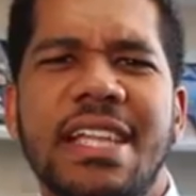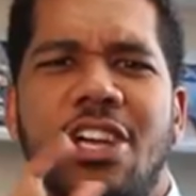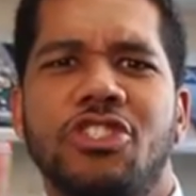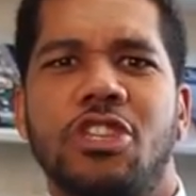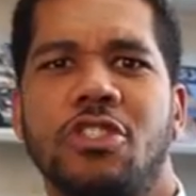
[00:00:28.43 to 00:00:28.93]

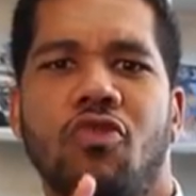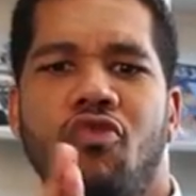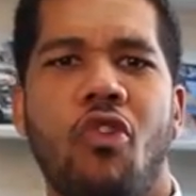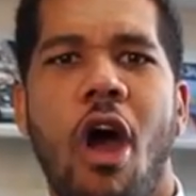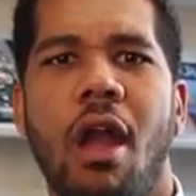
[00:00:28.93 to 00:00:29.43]
isn't just
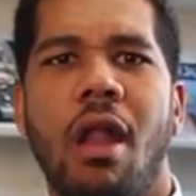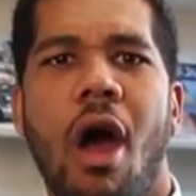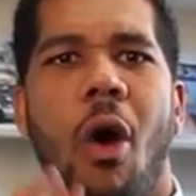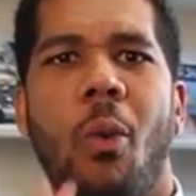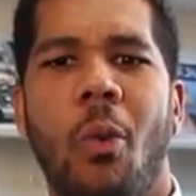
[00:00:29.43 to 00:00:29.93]
any
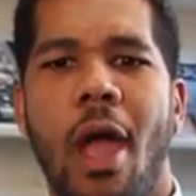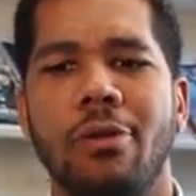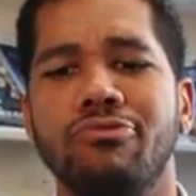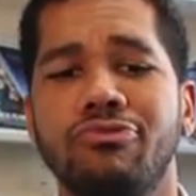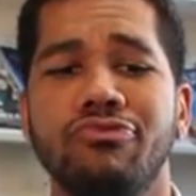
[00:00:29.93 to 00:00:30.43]
catwalk.
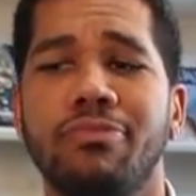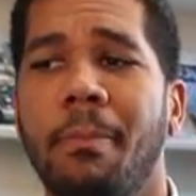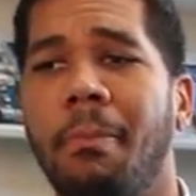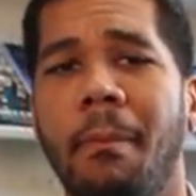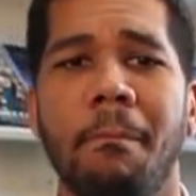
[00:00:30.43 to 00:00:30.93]

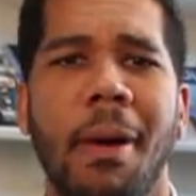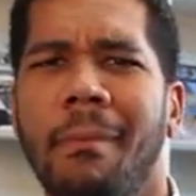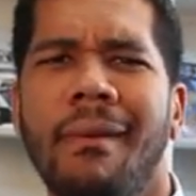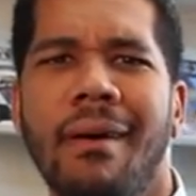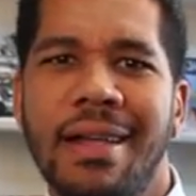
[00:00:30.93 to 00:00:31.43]
This is the
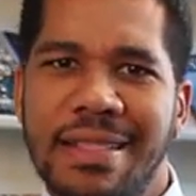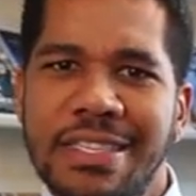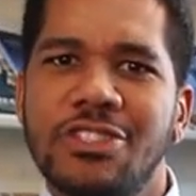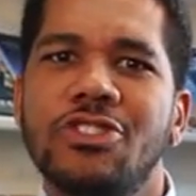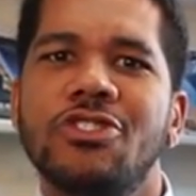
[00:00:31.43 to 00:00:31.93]
start of
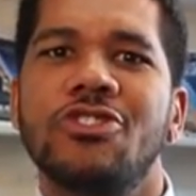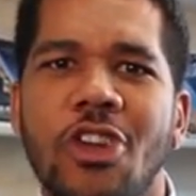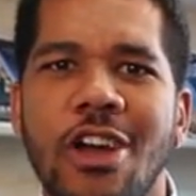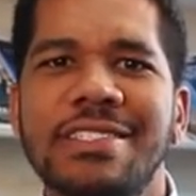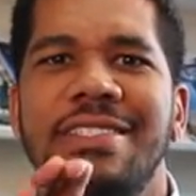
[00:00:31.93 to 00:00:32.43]
cycle
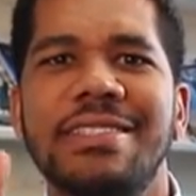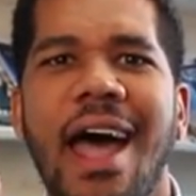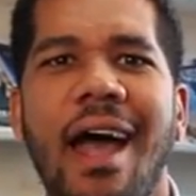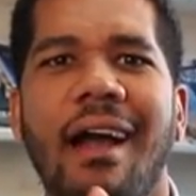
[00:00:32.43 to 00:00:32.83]
22